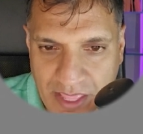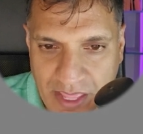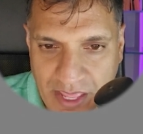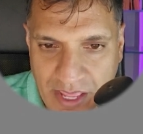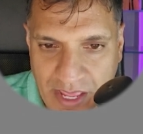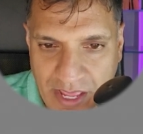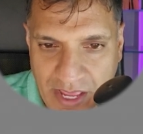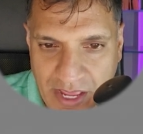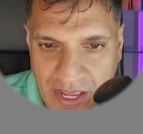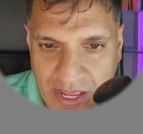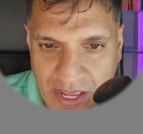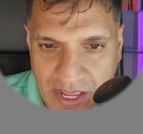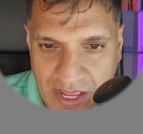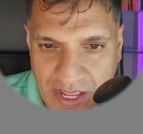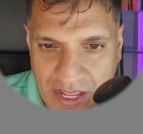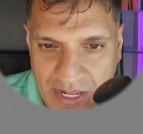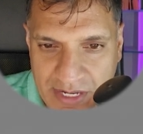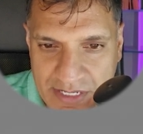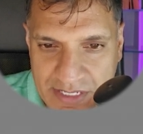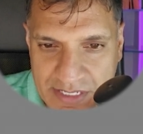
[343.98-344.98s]

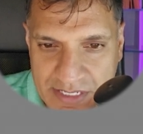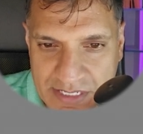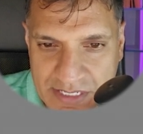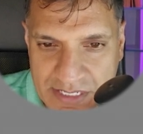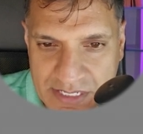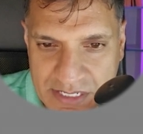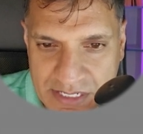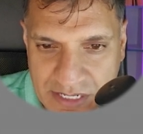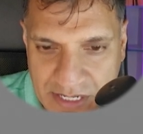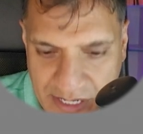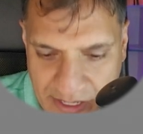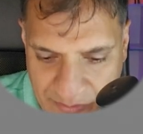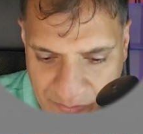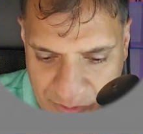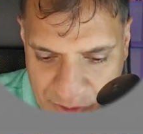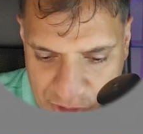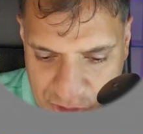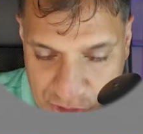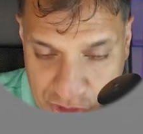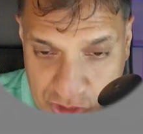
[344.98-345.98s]
and it
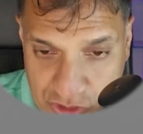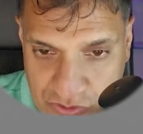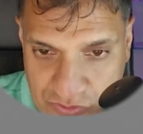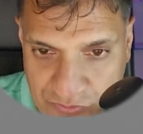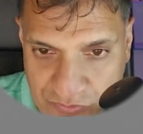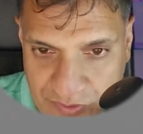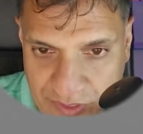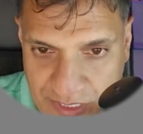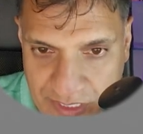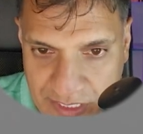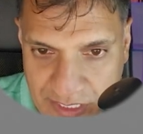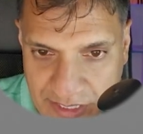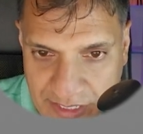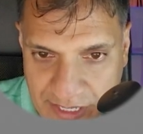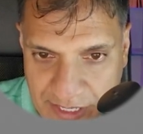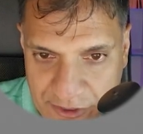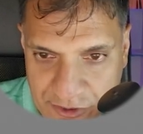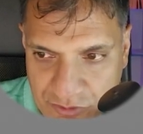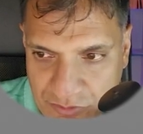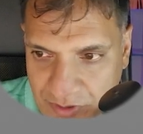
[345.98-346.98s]
was 2 feet in
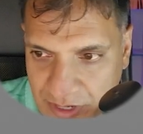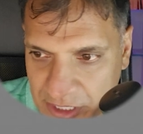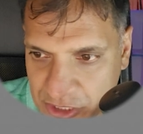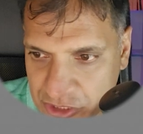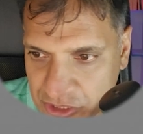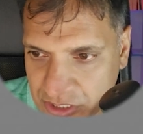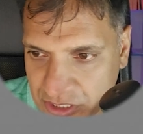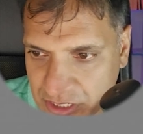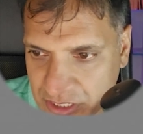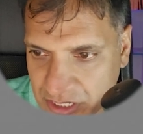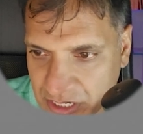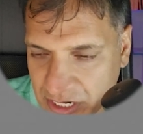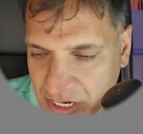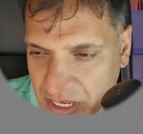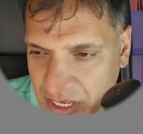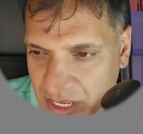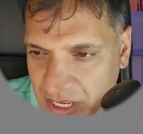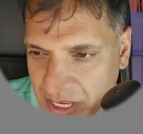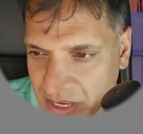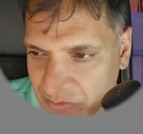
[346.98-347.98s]
that direction,
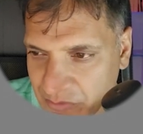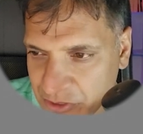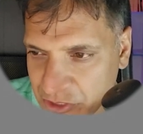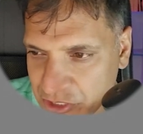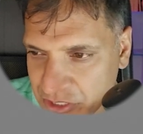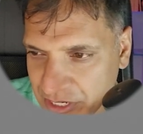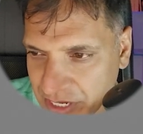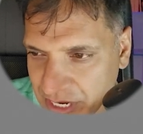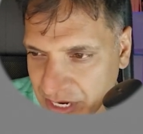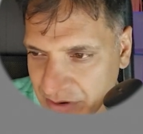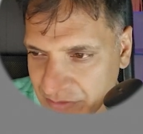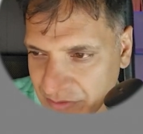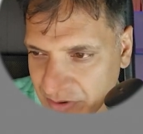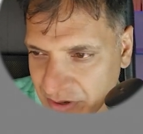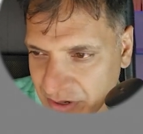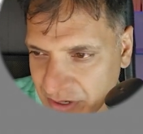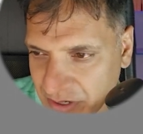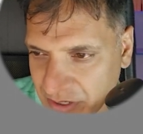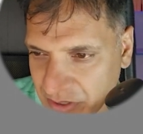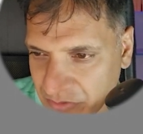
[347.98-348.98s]
and we should have
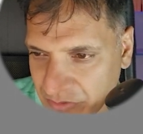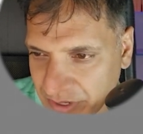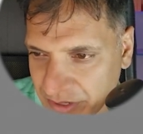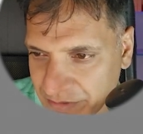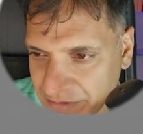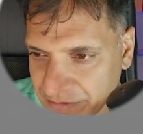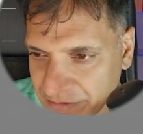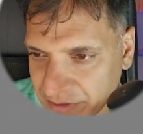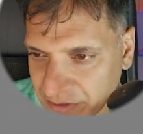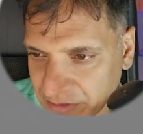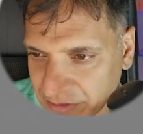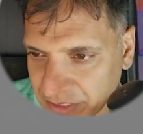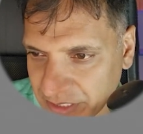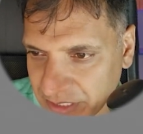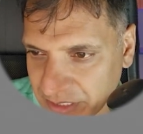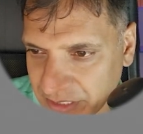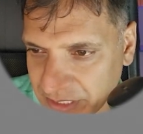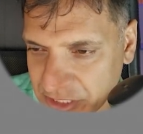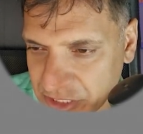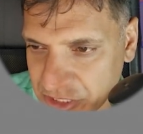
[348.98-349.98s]
our grid filled
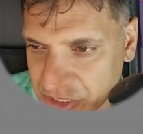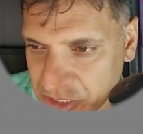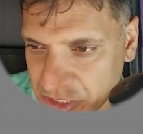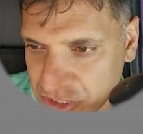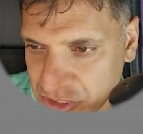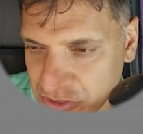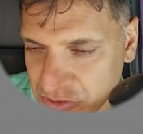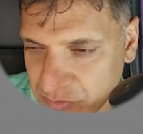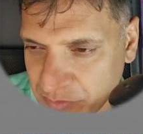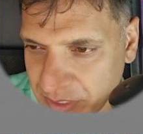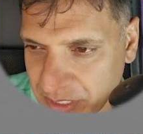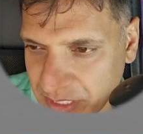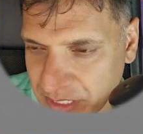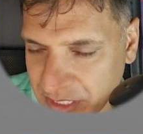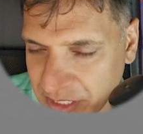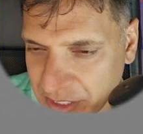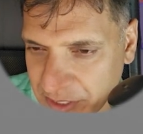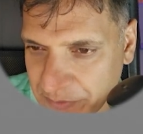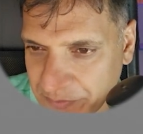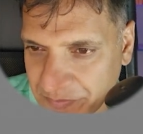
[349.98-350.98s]
in. Let's just zoom in
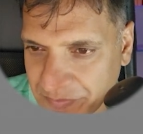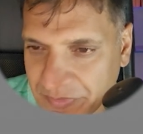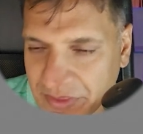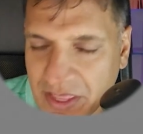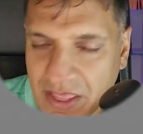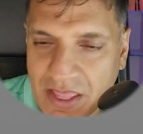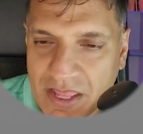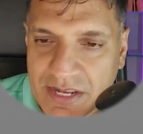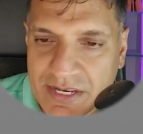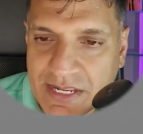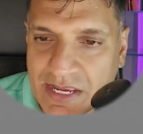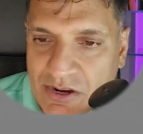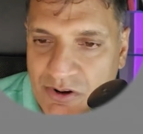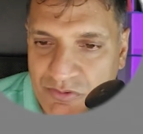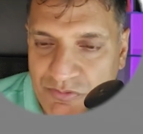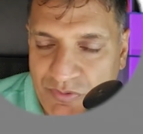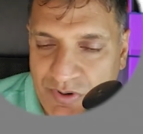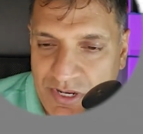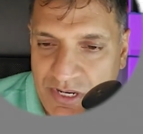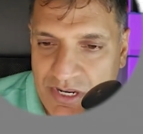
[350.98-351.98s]
here. Now,
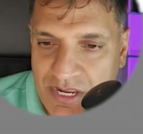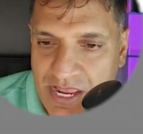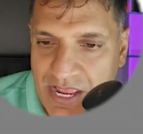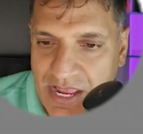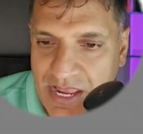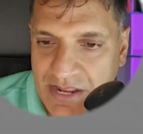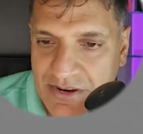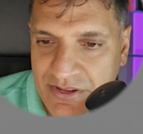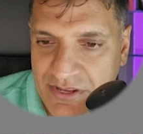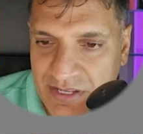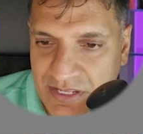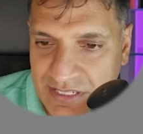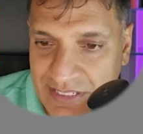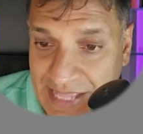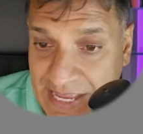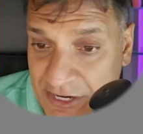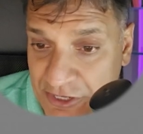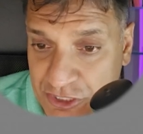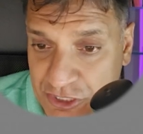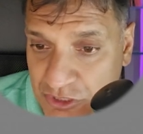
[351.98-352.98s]
if we had
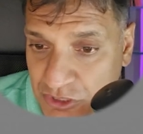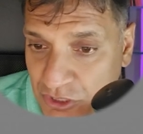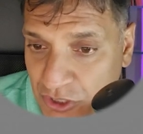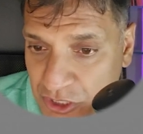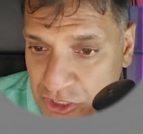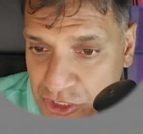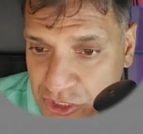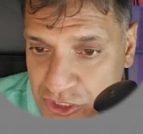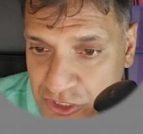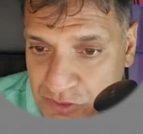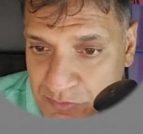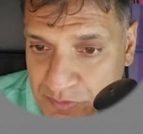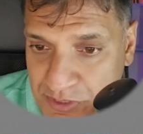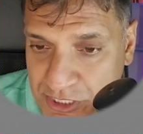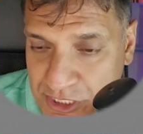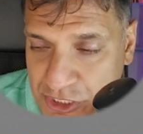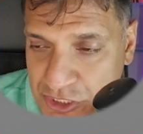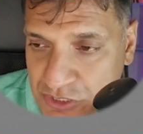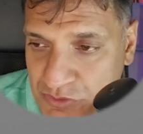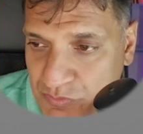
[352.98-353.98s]
latitude, longitude
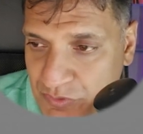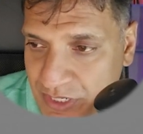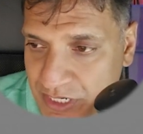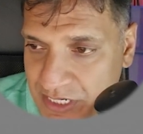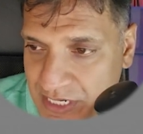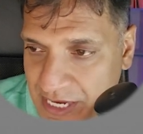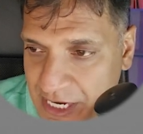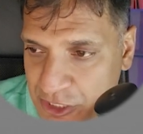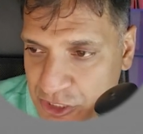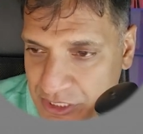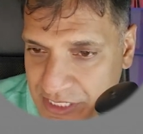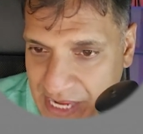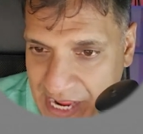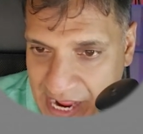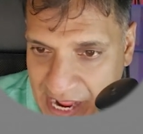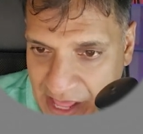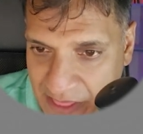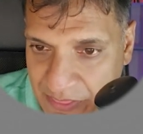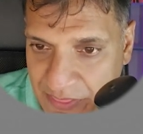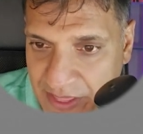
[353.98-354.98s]
position, we could actually
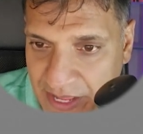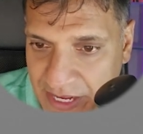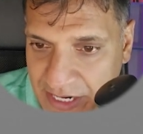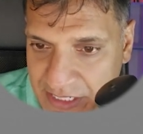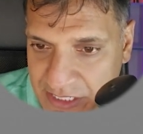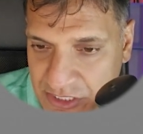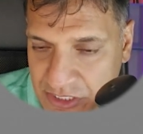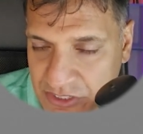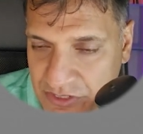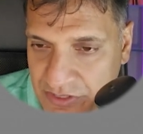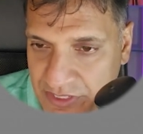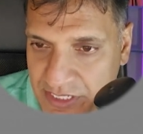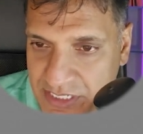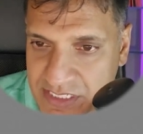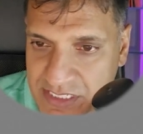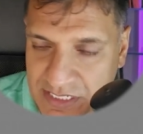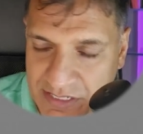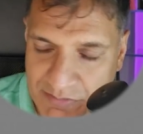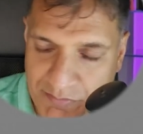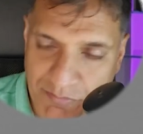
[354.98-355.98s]
add that to
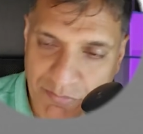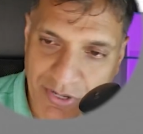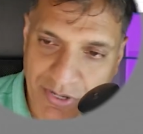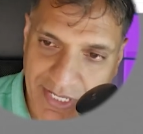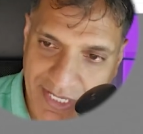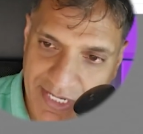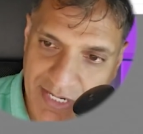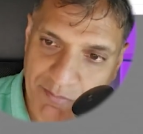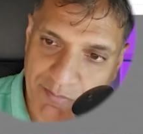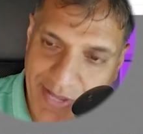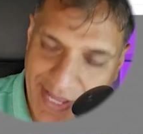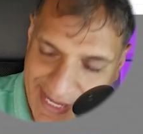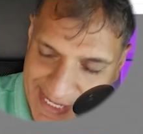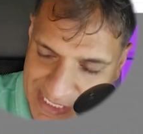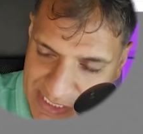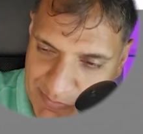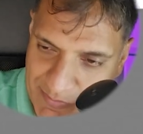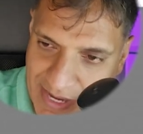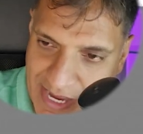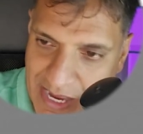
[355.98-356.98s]
this and bring in a
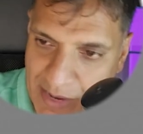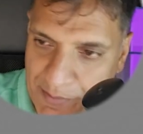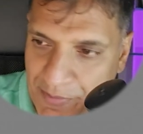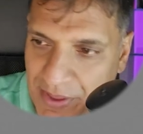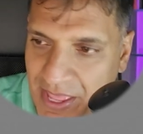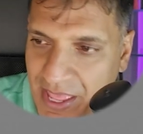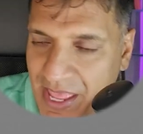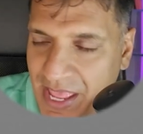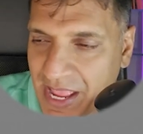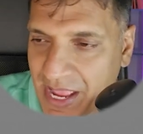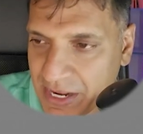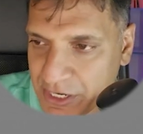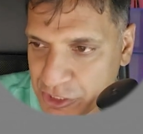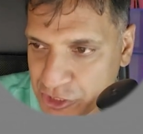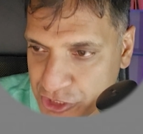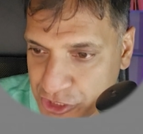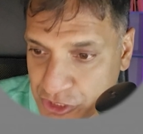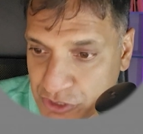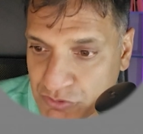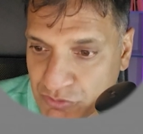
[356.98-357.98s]
base map and
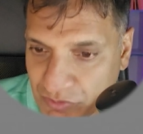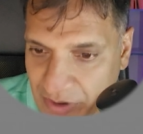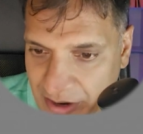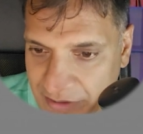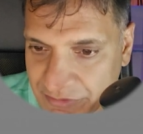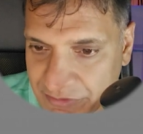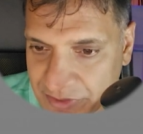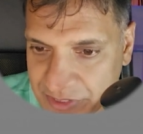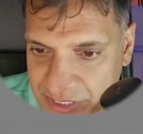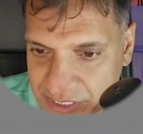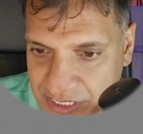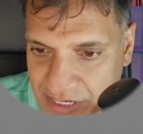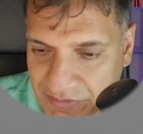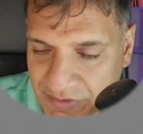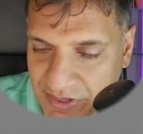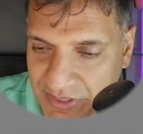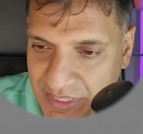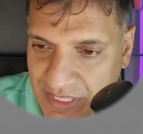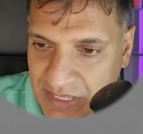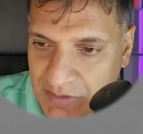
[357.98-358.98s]
georeference
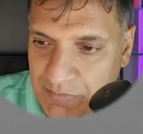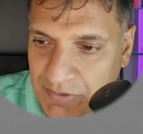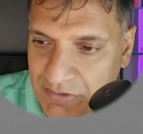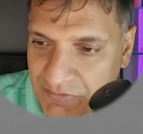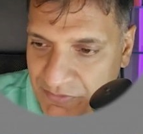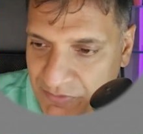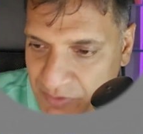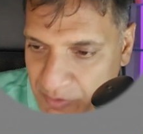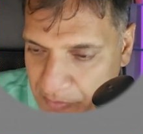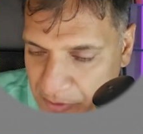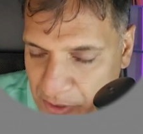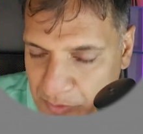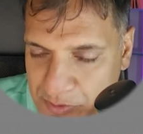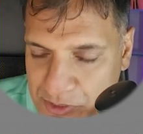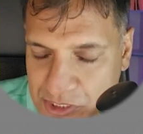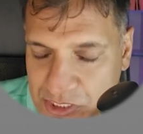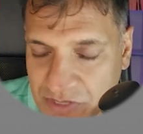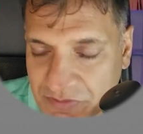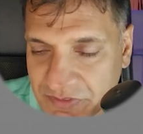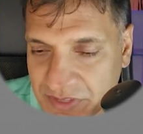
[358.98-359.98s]
everything. But for the
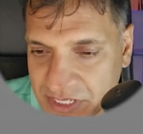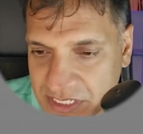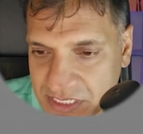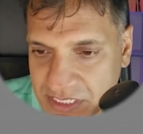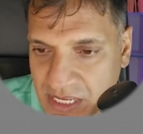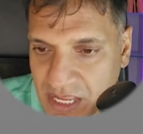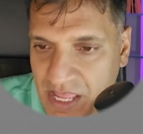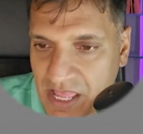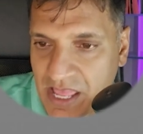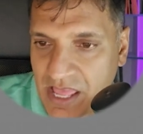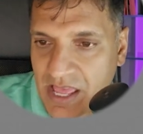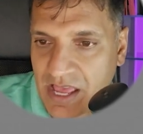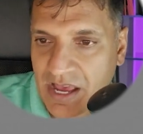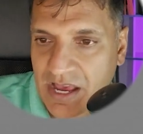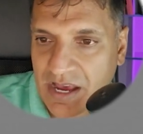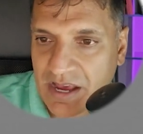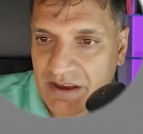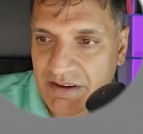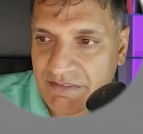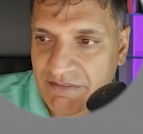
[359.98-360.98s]
purposes of this
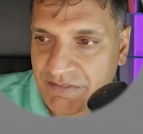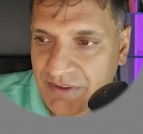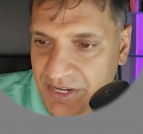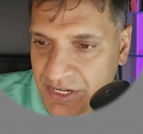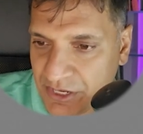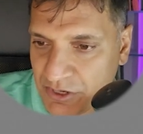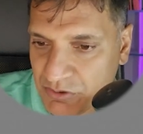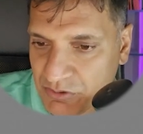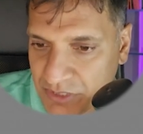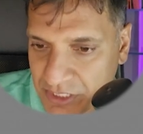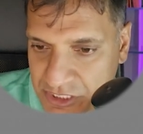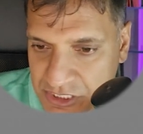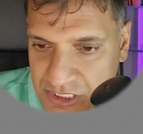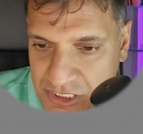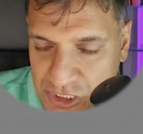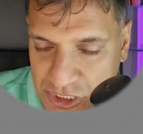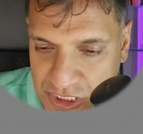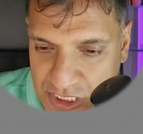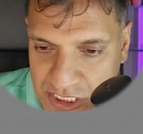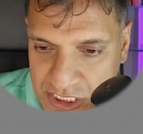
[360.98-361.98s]
video, let's
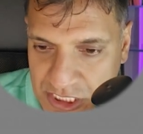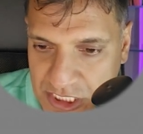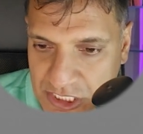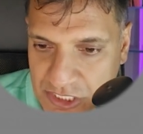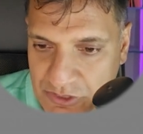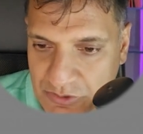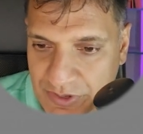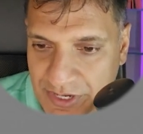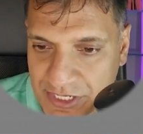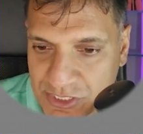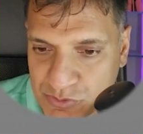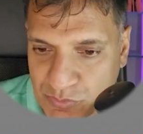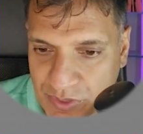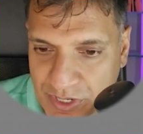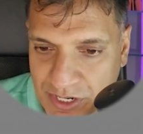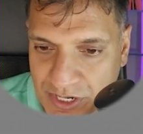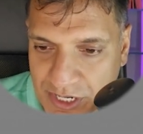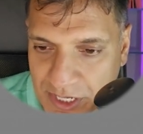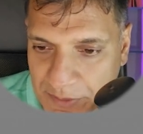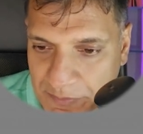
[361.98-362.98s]
just continue as we
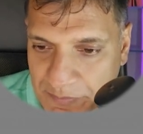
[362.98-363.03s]
are.